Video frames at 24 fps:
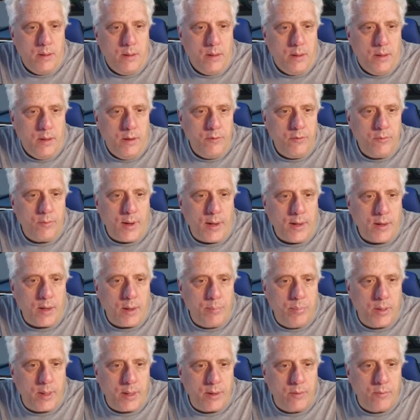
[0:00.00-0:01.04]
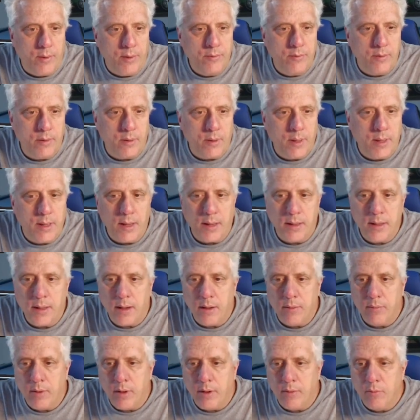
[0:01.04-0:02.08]
Here's a rack I played recently. I got a
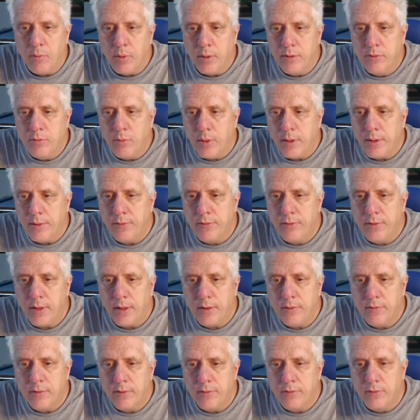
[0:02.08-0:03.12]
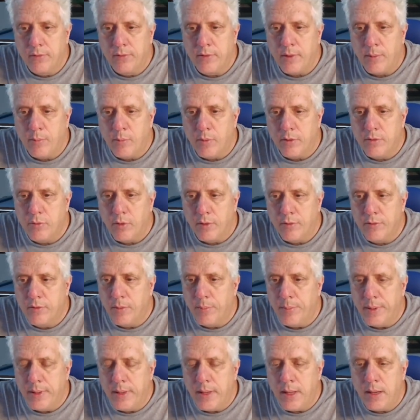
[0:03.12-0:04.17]
run of 126. This is somewhere towards the
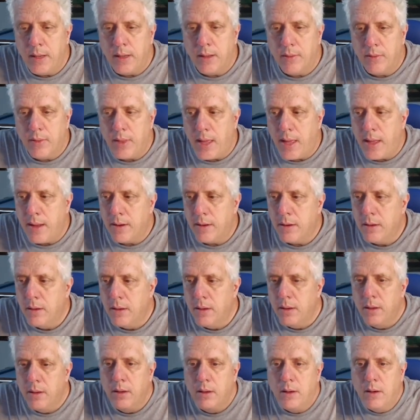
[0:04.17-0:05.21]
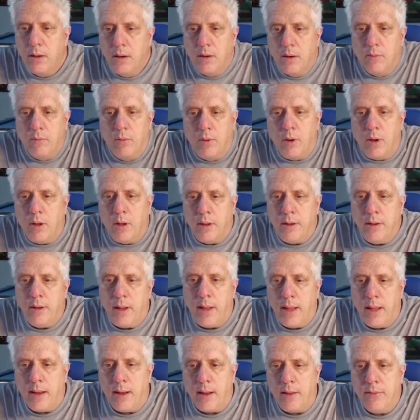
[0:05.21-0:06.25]
beginning of that run.
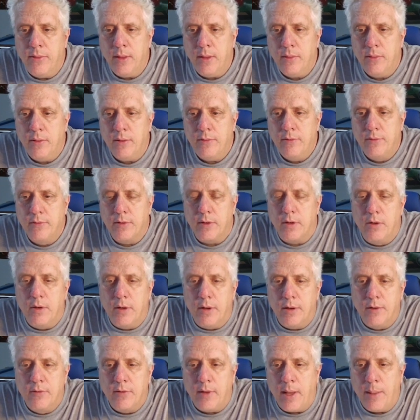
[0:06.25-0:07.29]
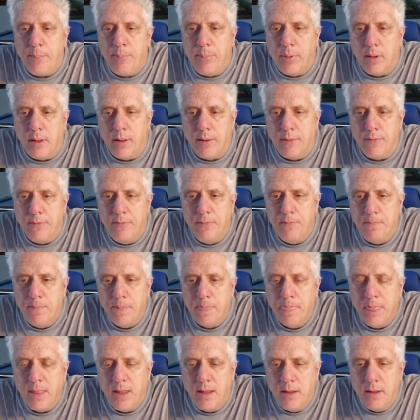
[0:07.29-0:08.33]
And I think this is a good example of
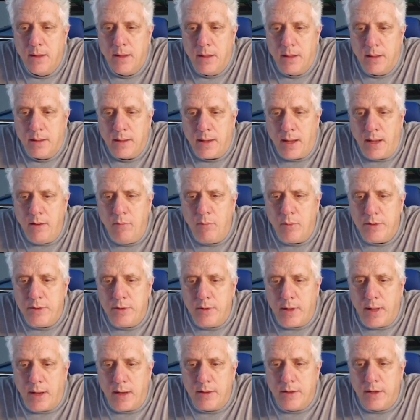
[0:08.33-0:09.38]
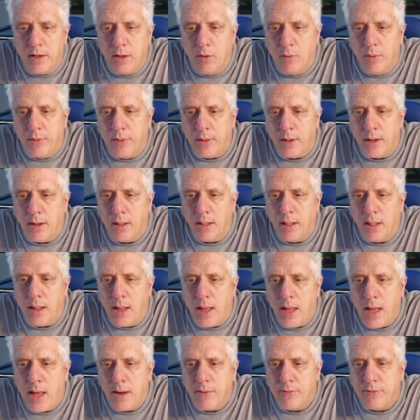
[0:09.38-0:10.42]
kind of what you got to deal with in a
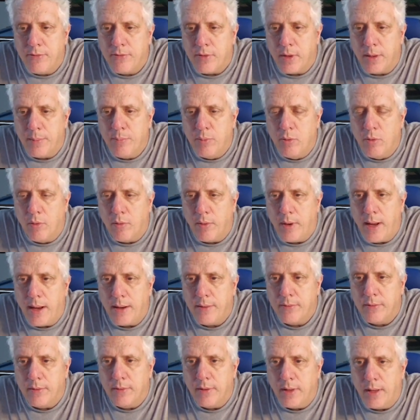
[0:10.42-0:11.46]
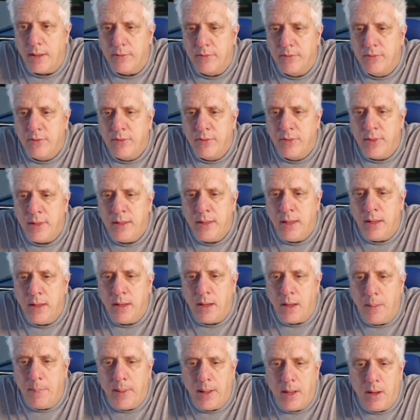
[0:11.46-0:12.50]
lot of straight pull racks is thinking
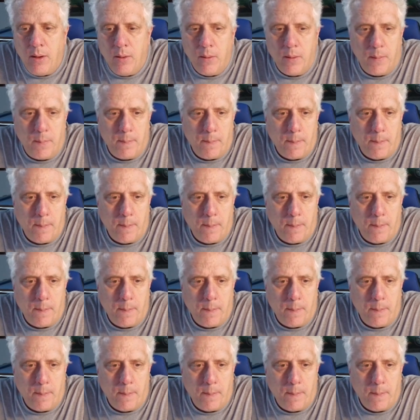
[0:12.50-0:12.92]
about